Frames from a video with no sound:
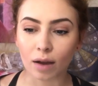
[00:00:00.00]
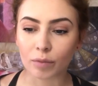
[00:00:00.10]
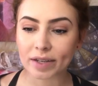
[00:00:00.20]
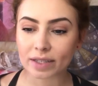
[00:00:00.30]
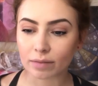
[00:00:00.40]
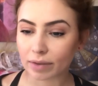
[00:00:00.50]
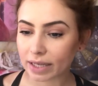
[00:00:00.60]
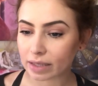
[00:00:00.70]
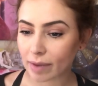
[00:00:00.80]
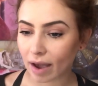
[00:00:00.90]
Rest in
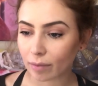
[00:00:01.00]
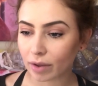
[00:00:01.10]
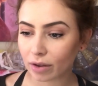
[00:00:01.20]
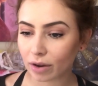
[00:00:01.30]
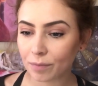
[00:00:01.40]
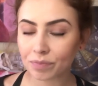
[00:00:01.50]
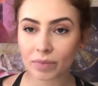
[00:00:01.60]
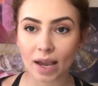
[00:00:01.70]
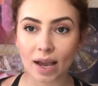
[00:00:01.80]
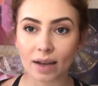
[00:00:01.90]
peace, Mac Miller,
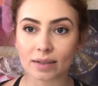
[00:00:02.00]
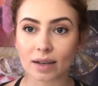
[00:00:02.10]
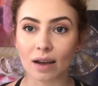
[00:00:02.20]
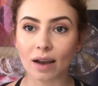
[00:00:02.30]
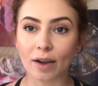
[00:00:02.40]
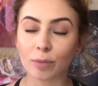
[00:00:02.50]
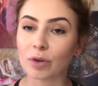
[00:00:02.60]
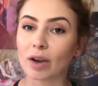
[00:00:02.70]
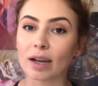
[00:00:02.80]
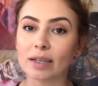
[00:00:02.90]
and I hope
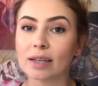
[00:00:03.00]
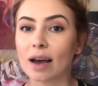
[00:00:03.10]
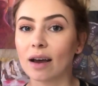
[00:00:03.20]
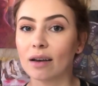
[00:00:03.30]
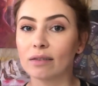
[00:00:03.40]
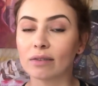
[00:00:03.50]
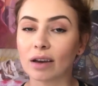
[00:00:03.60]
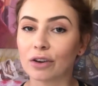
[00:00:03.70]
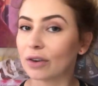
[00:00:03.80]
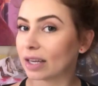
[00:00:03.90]
you guys have
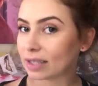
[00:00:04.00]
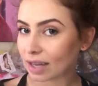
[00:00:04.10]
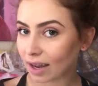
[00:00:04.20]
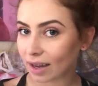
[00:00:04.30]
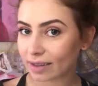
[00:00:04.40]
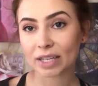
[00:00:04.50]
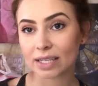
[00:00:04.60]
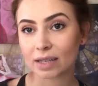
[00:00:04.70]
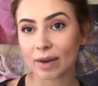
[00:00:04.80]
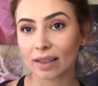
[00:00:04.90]
a great day. Please
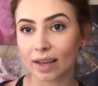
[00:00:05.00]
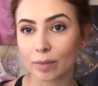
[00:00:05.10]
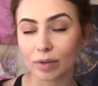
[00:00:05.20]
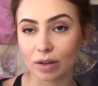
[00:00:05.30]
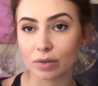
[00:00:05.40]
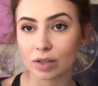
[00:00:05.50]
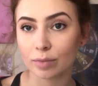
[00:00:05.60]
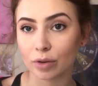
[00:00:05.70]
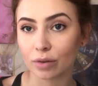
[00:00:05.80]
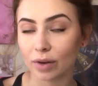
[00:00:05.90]
see my link below to
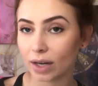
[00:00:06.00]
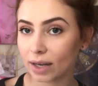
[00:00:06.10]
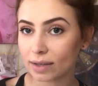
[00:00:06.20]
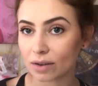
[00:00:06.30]
book readings.